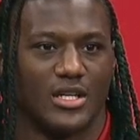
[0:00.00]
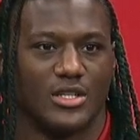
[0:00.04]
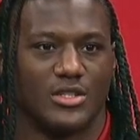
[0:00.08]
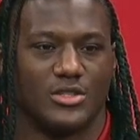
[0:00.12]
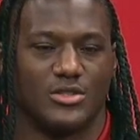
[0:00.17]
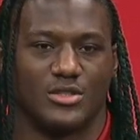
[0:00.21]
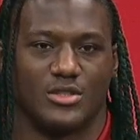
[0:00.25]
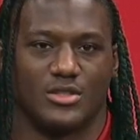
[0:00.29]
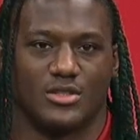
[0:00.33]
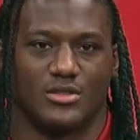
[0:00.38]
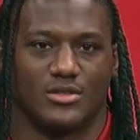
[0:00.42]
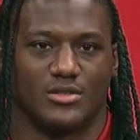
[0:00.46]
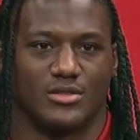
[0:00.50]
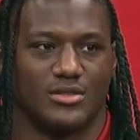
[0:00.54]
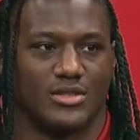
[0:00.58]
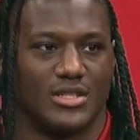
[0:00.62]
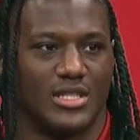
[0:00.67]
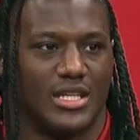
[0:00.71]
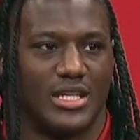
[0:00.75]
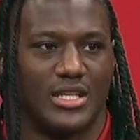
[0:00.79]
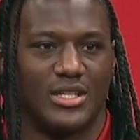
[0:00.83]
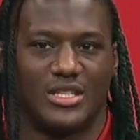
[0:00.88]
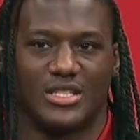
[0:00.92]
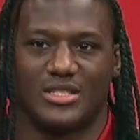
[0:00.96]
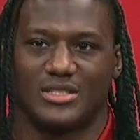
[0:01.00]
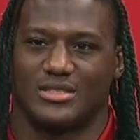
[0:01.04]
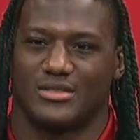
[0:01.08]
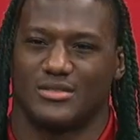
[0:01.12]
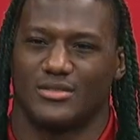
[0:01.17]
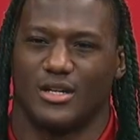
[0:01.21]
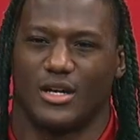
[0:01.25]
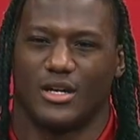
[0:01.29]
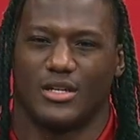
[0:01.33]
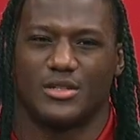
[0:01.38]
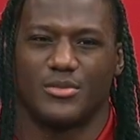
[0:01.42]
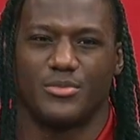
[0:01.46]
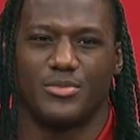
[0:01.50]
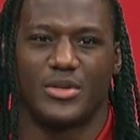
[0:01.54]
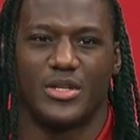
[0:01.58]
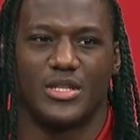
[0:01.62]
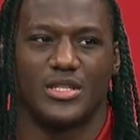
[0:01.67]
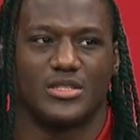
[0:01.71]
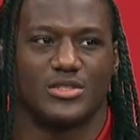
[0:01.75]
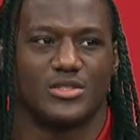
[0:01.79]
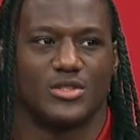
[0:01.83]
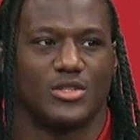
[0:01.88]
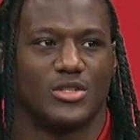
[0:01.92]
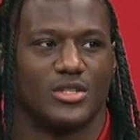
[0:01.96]
You know, it, it all
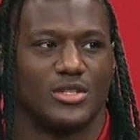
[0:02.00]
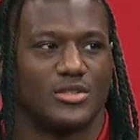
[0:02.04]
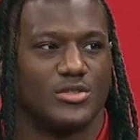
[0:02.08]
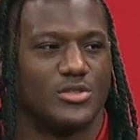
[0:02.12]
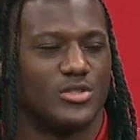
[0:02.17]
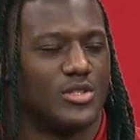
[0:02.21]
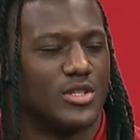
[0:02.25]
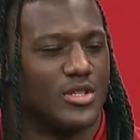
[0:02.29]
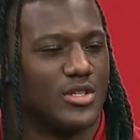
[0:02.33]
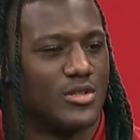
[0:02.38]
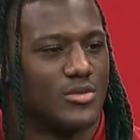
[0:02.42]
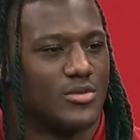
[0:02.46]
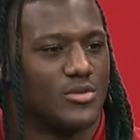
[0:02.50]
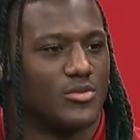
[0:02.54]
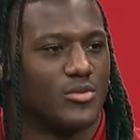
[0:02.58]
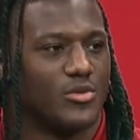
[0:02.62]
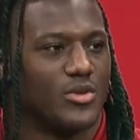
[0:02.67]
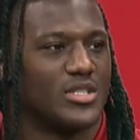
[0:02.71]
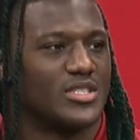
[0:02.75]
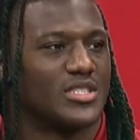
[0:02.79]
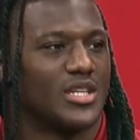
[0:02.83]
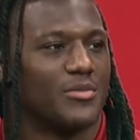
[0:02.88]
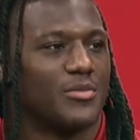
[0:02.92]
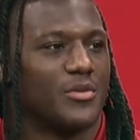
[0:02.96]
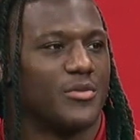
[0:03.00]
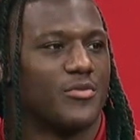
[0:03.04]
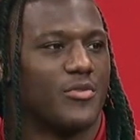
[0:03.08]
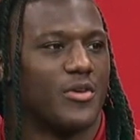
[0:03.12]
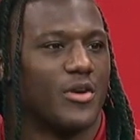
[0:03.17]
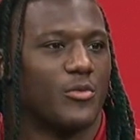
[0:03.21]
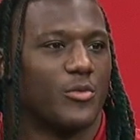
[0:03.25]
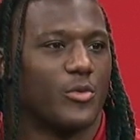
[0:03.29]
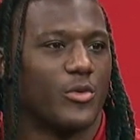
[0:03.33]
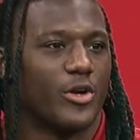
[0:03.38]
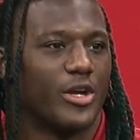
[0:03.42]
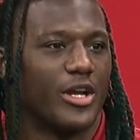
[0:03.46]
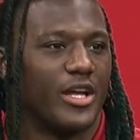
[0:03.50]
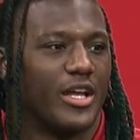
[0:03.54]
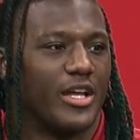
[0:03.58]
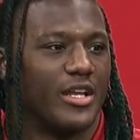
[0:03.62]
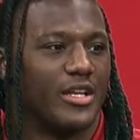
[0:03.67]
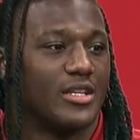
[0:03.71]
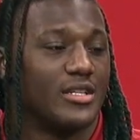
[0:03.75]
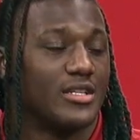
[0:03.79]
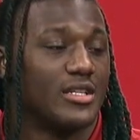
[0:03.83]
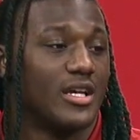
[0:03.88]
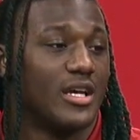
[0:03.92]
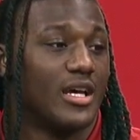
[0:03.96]
depends on you know what type of front we're
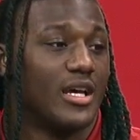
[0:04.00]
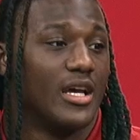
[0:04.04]
in,